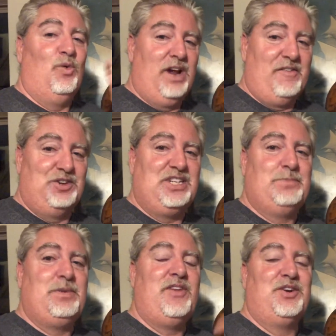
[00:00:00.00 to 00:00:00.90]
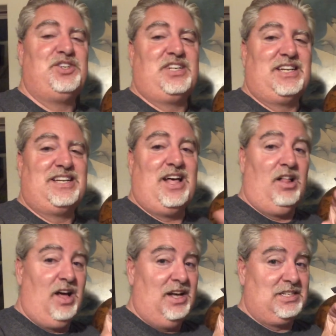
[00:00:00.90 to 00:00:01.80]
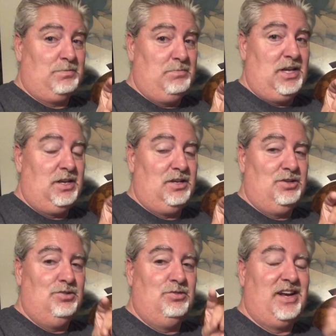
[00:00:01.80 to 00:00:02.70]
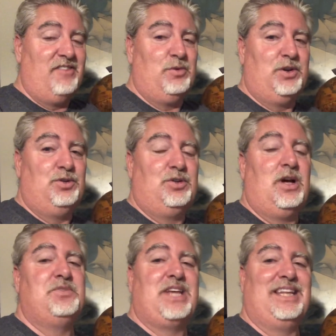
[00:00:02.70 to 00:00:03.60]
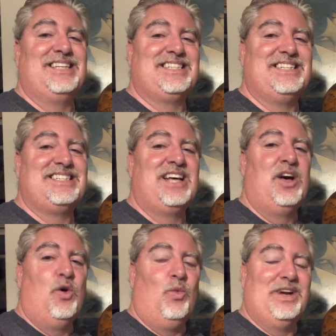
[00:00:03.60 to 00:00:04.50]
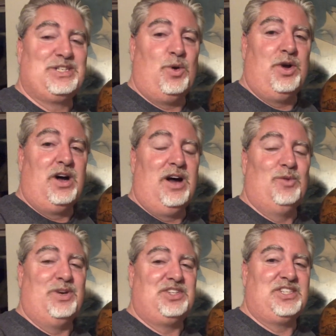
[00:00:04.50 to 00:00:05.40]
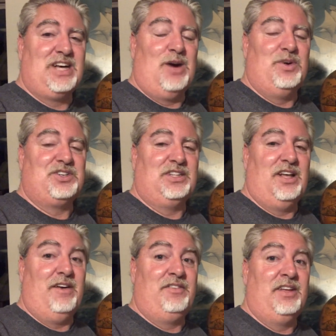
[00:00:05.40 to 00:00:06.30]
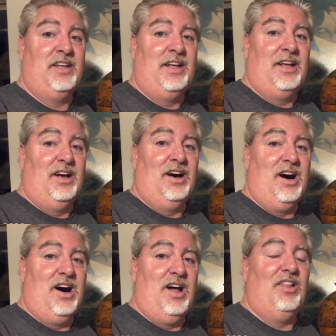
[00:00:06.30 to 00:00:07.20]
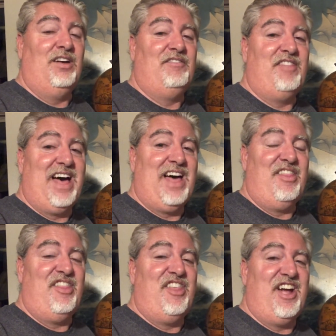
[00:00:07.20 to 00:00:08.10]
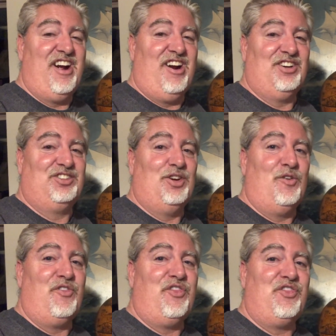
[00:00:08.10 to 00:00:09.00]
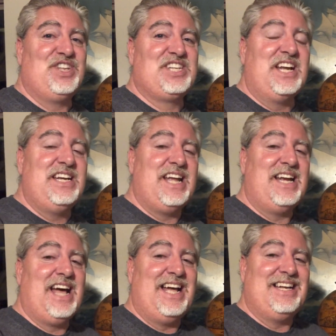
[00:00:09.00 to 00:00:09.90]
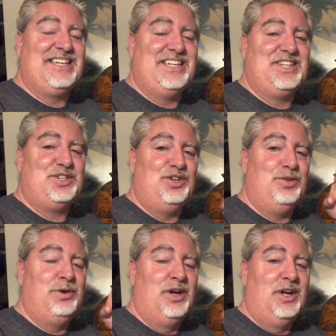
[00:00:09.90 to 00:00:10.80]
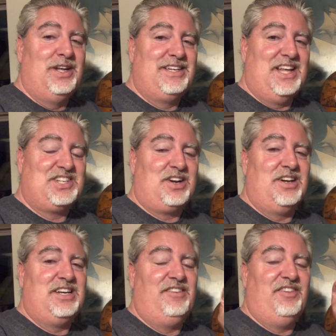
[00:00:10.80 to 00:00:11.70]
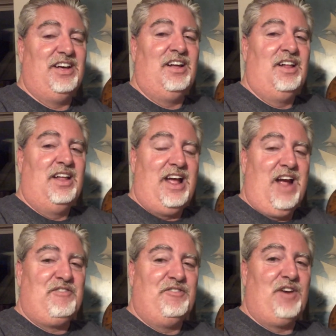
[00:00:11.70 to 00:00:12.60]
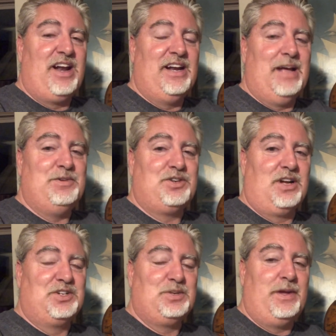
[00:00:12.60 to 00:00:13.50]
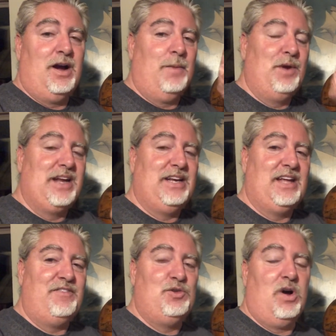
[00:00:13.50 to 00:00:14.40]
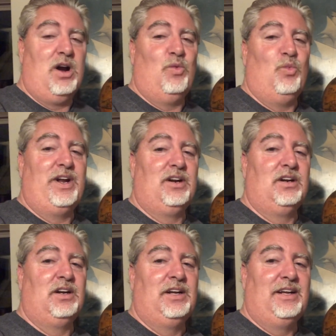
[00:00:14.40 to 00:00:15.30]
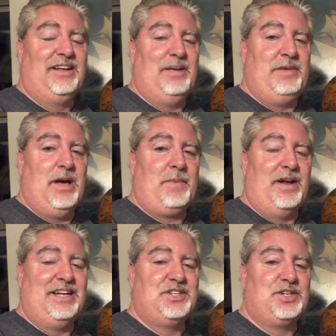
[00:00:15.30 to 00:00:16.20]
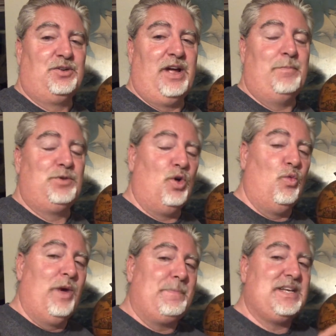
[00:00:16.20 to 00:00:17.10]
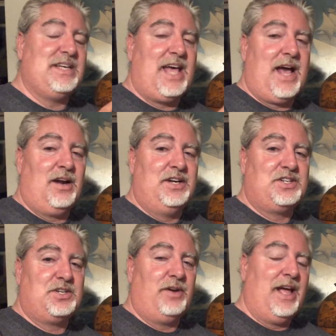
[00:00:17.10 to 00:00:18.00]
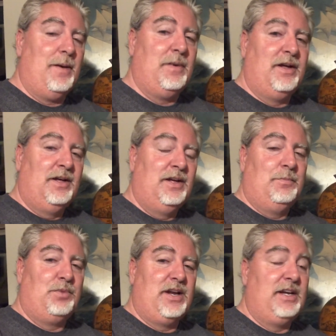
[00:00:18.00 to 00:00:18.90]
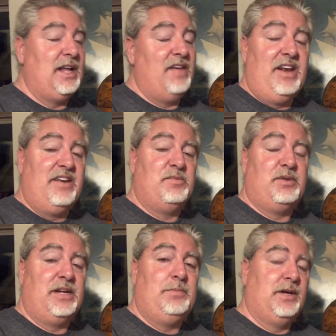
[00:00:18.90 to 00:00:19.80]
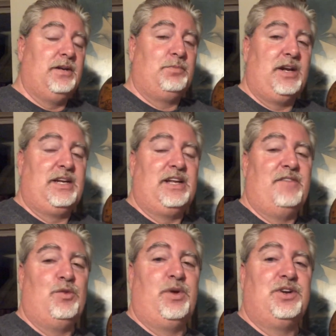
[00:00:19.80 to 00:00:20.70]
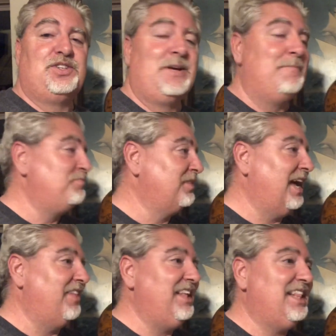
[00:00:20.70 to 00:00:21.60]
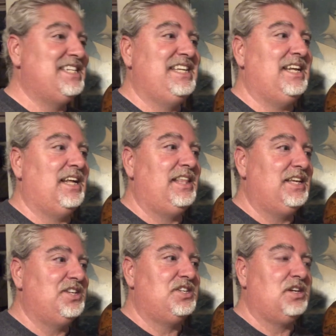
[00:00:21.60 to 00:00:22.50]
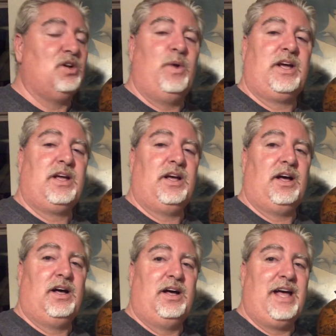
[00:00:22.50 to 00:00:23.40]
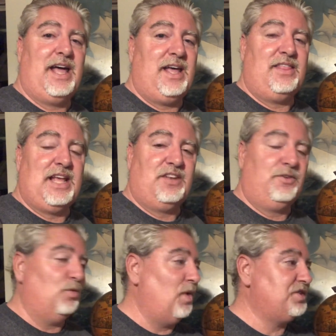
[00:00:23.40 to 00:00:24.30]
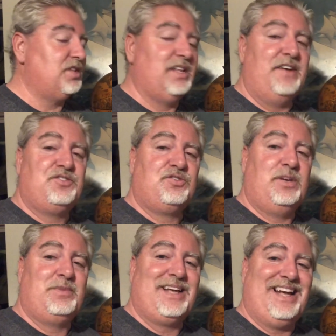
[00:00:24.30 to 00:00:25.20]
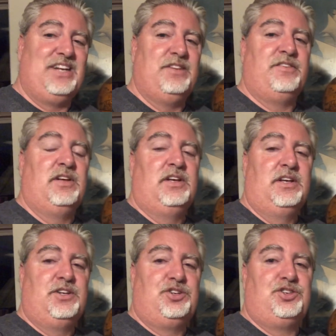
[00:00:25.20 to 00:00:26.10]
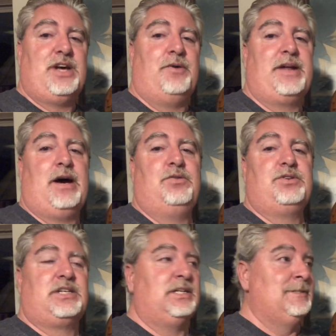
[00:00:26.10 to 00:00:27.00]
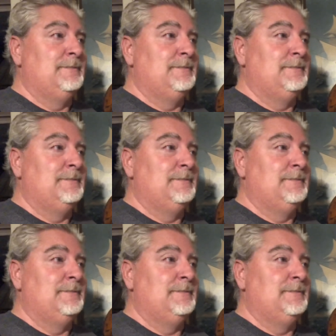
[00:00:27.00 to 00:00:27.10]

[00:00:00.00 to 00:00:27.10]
whatever. She's been there. She's going to tell us, me, you, and everyone who comes and listens what's going on, what she saw, what she loved, all of that there. So Sunday night, DizTube, Death Star Diva. Every Friday night, Mr. Gonzo PR, Brandy and Dave, you are a winner. Hit me up on Instagram. Dole Whip Dad on Instagram. Brandy and Dave and everybody, but Brandy and Dave are the winners. I think that's it. I think it's just a quick, uh, hey, thanks for watching the live stream kind of shout out.